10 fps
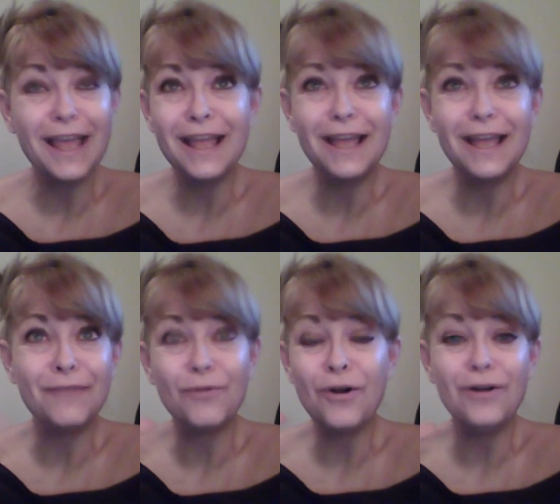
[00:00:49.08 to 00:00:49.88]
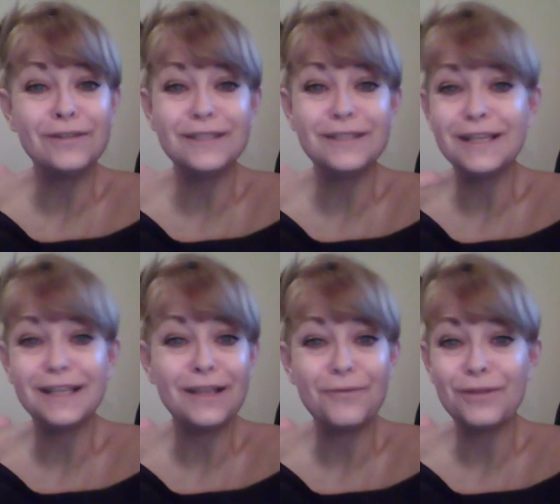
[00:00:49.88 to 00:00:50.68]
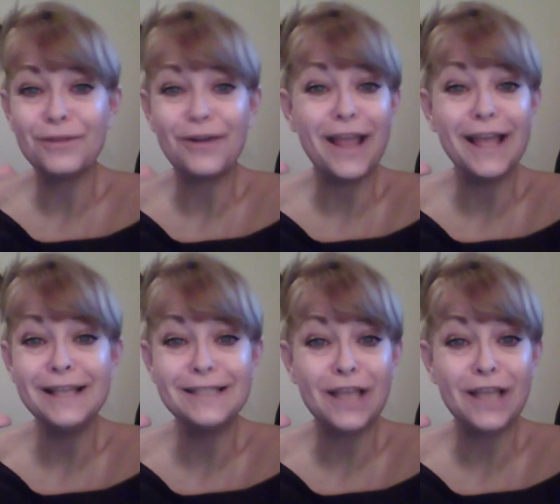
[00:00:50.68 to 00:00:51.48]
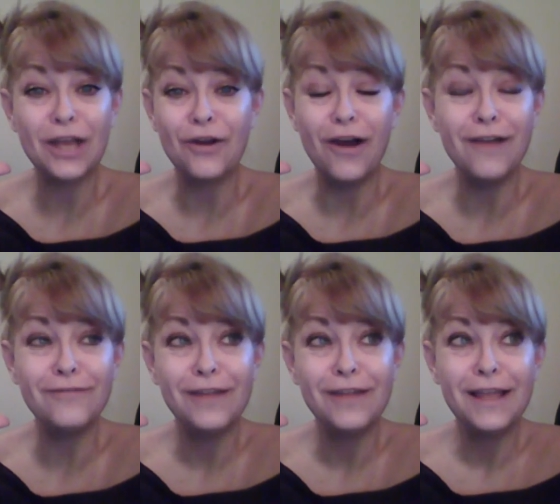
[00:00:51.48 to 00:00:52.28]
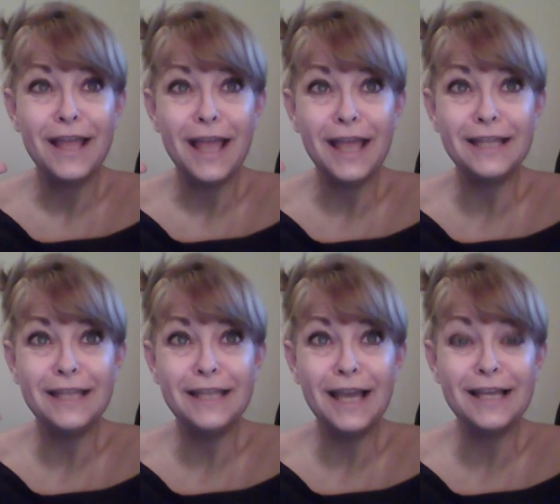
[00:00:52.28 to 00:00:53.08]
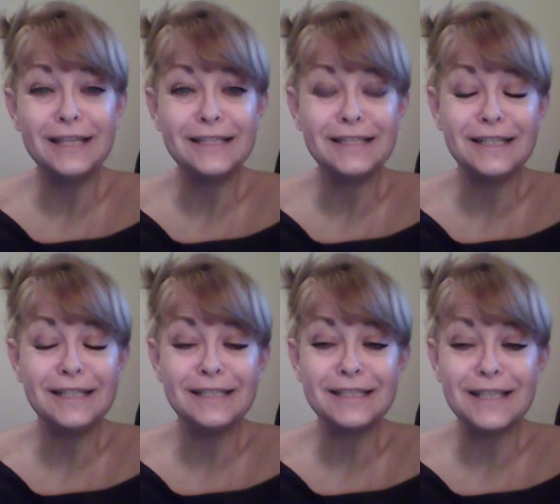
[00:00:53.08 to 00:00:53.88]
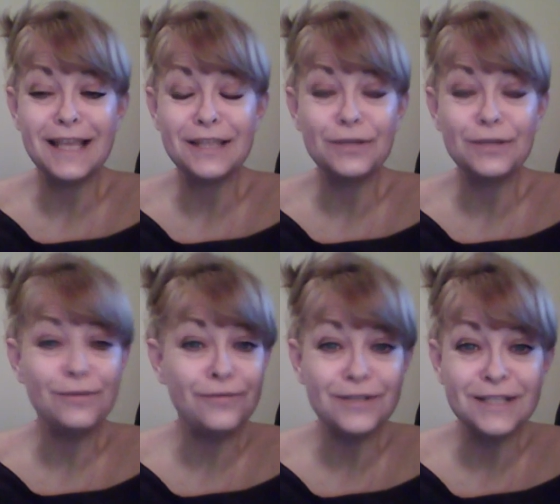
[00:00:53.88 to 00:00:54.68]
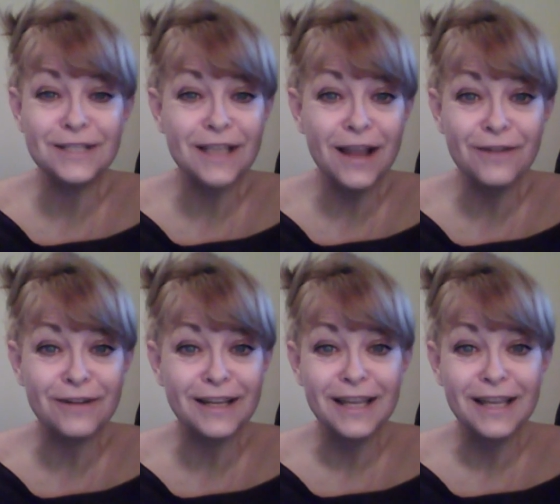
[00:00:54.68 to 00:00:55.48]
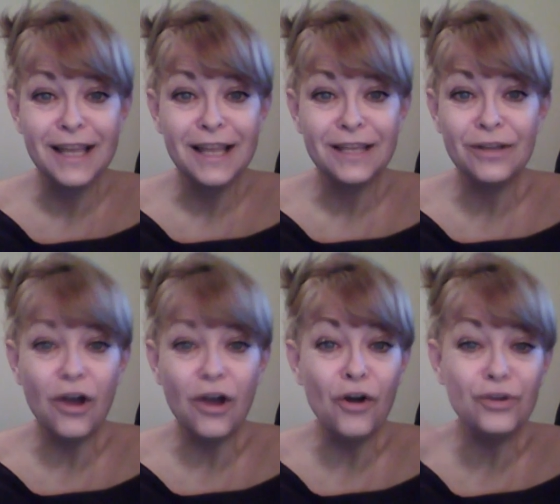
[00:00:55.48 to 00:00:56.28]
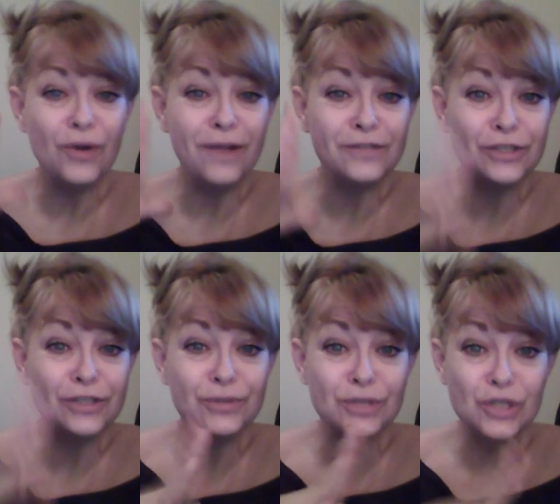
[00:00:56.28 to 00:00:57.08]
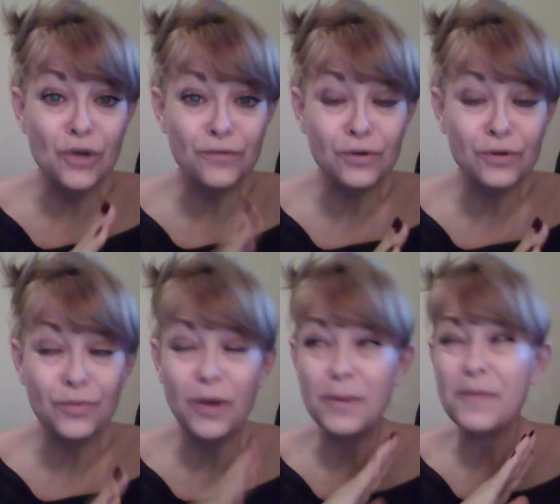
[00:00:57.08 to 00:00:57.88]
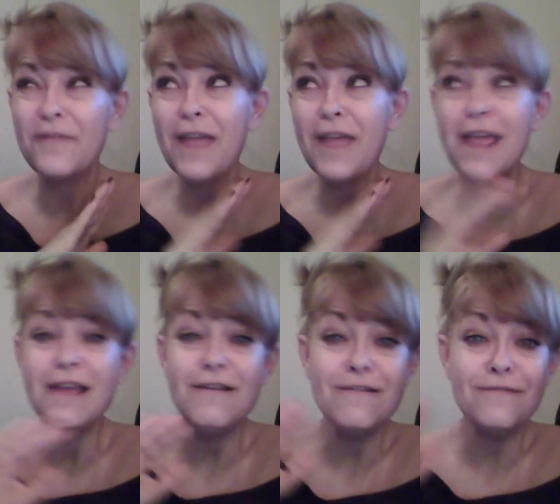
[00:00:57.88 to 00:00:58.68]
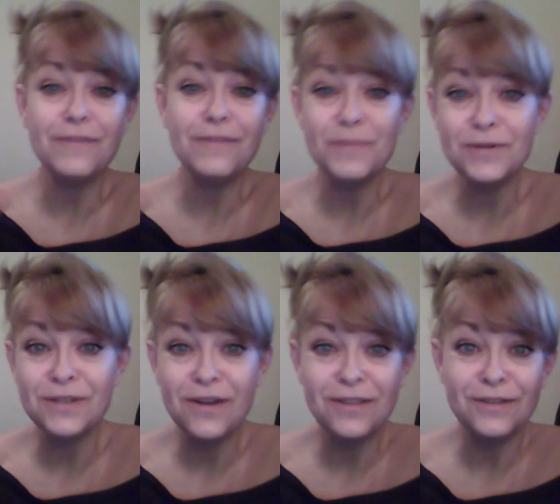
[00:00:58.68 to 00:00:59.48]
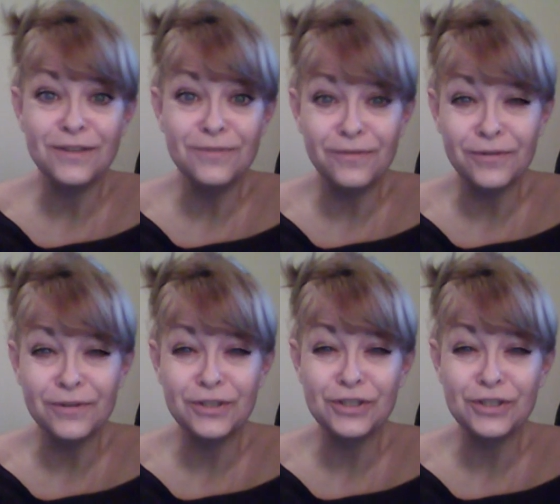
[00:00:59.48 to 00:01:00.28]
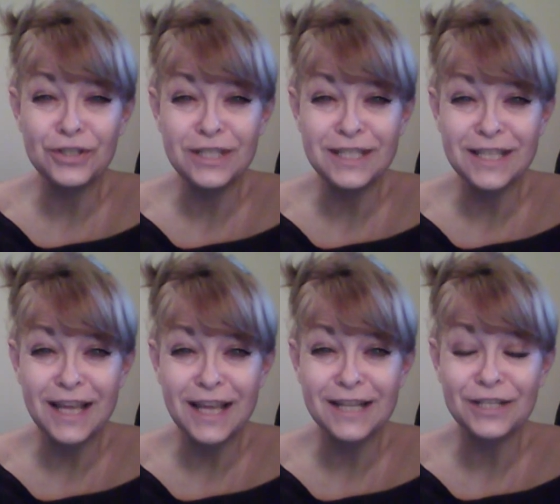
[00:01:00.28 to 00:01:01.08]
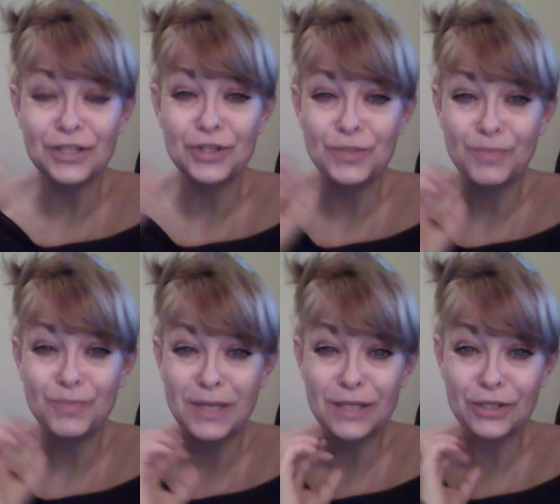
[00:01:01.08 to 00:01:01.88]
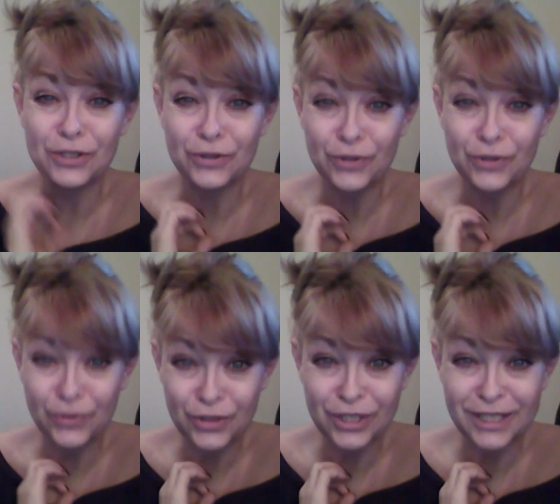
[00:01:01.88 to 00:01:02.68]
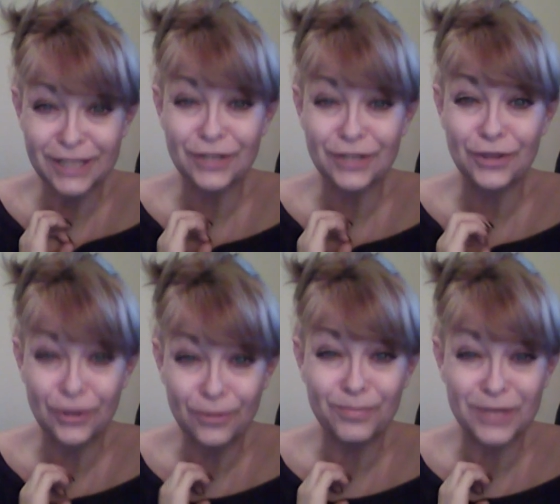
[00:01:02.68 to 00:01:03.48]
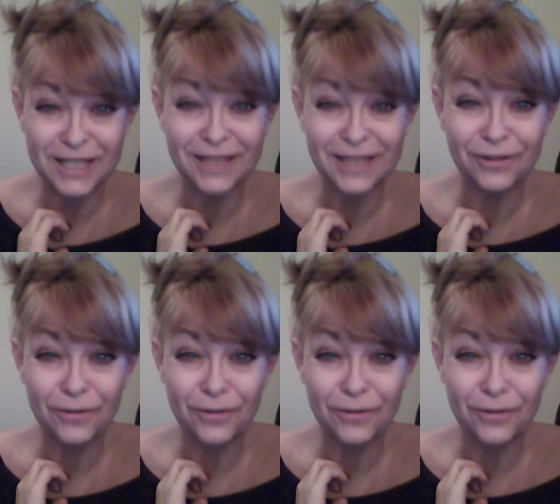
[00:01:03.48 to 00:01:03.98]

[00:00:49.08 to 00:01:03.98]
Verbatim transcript: and we're all sitting there with our heads cut off and yet it's like the universe is hiring all you have to do is solve your problem. If every person on the universe just decided to be the solution to their particular